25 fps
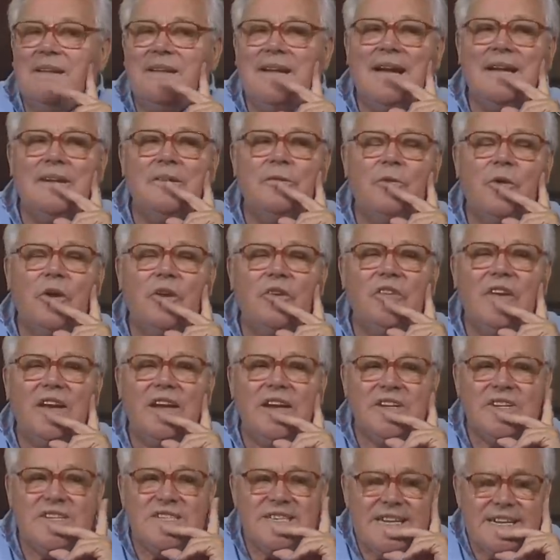years? That was
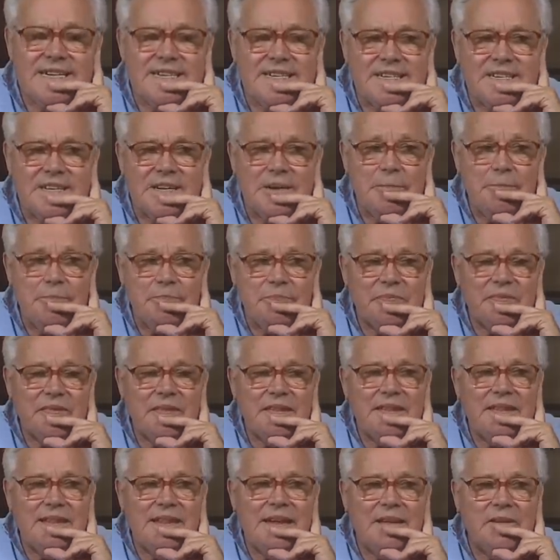his sister.
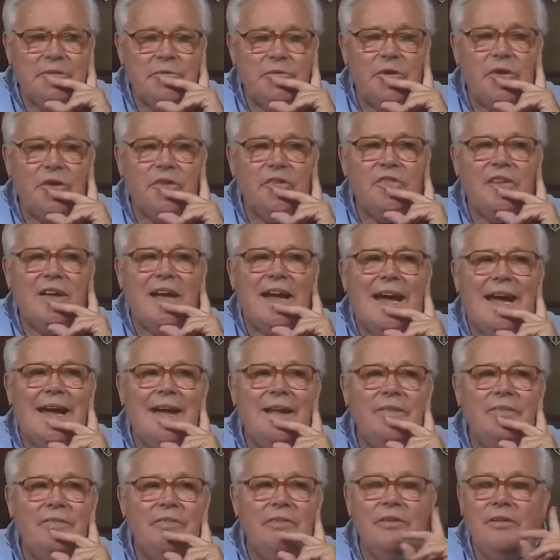That was
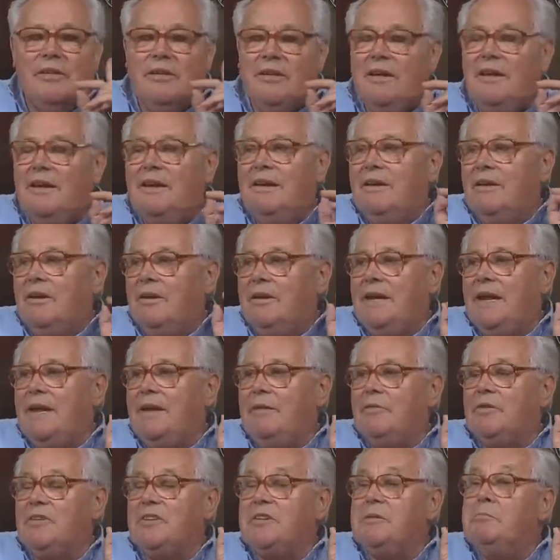aunt. Her
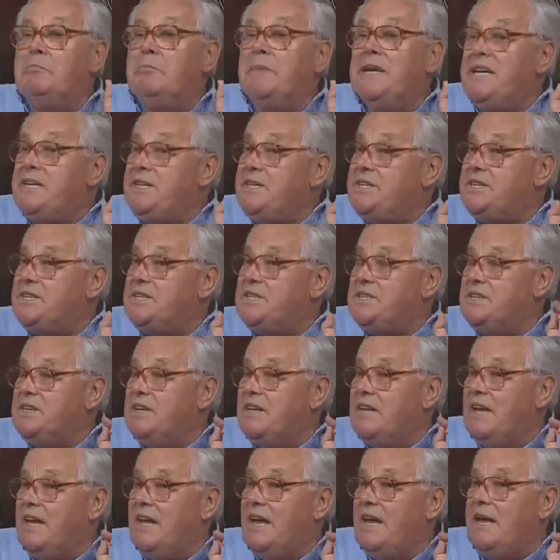name was Mies,
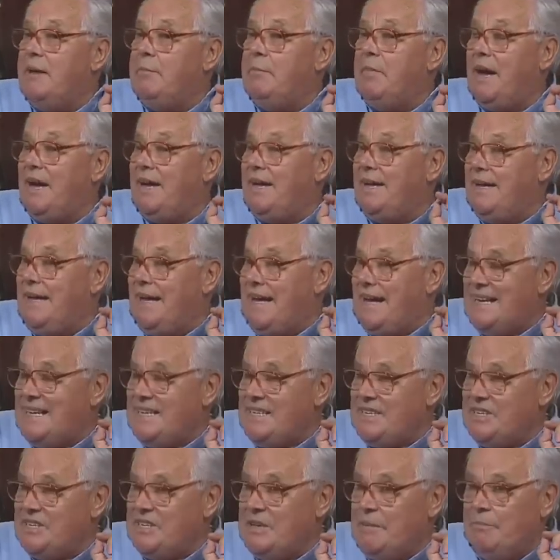
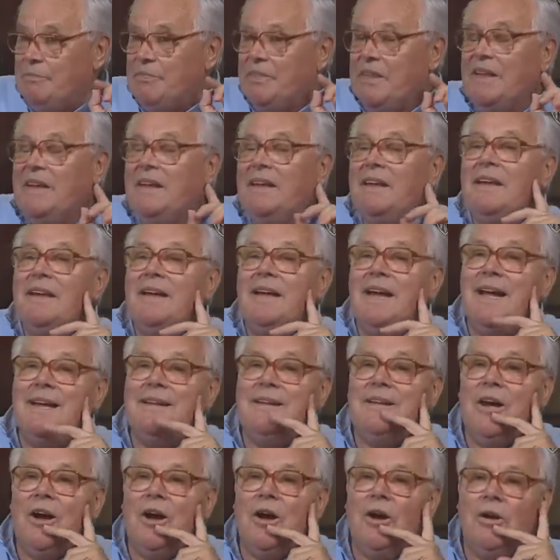M-I-E-S.
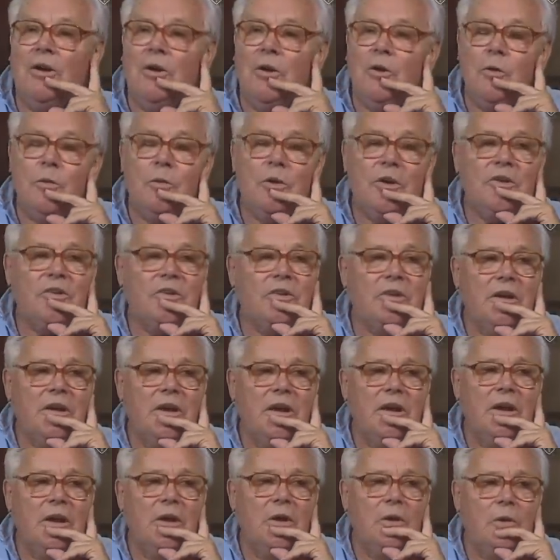And the uncle was
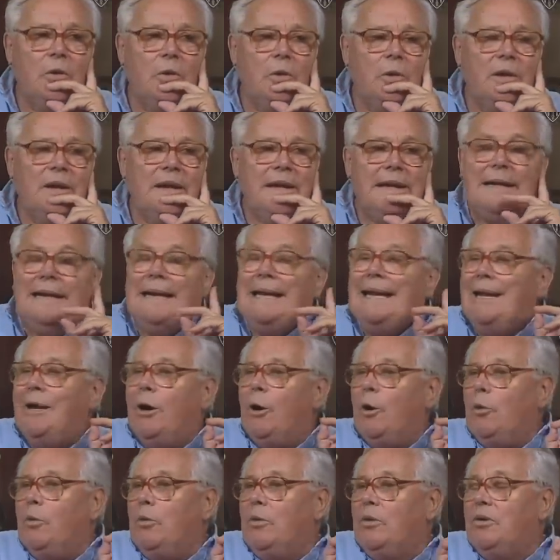Uncle
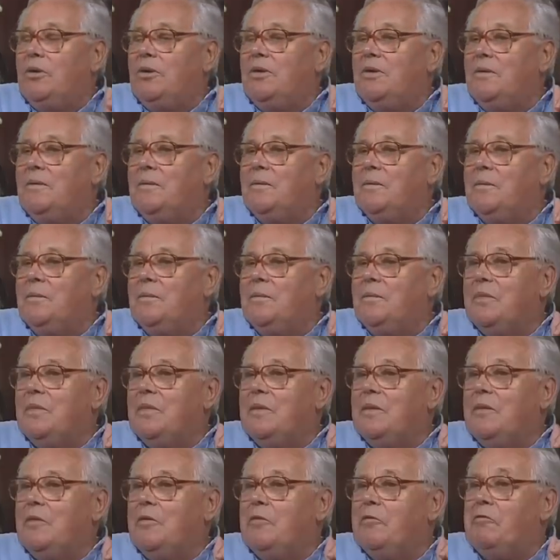Leo.
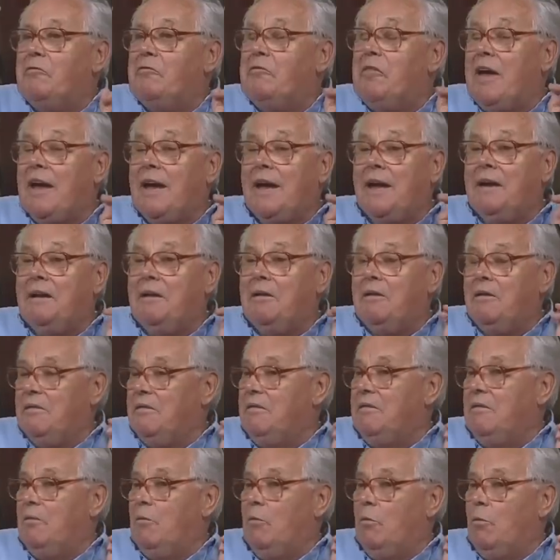Very
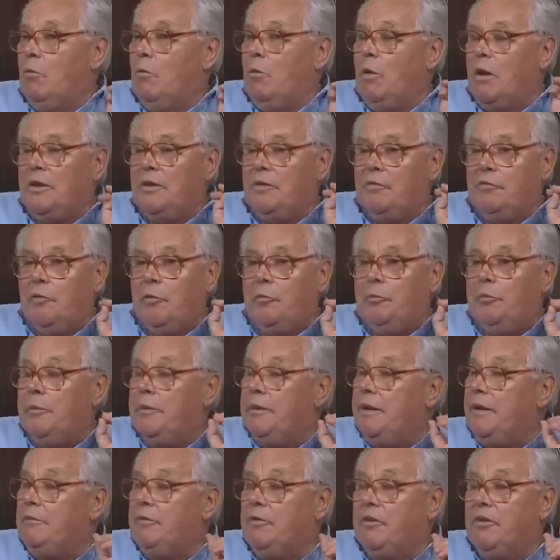wonderful
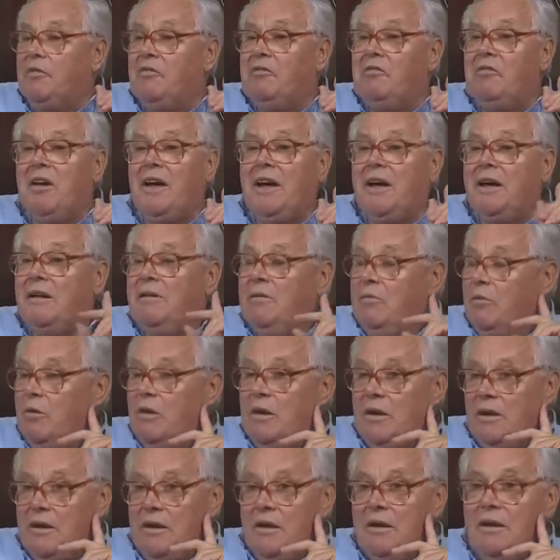people. He was a very
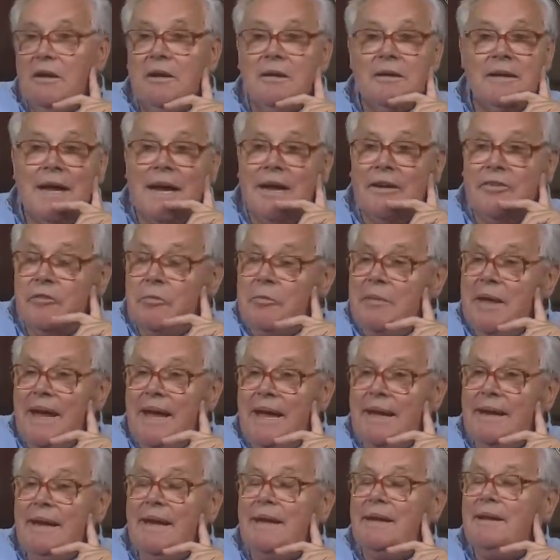nice
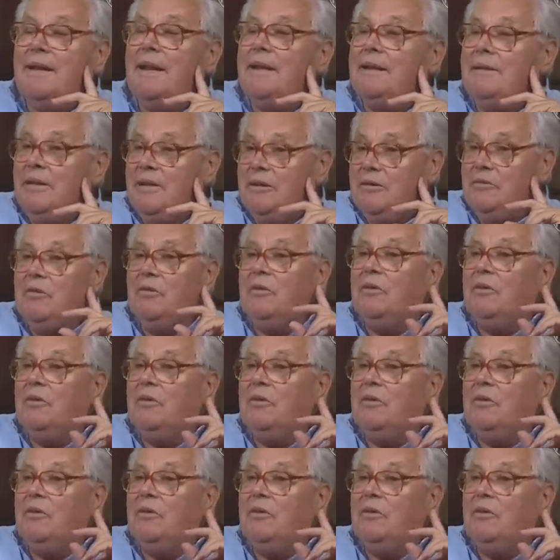man, and they did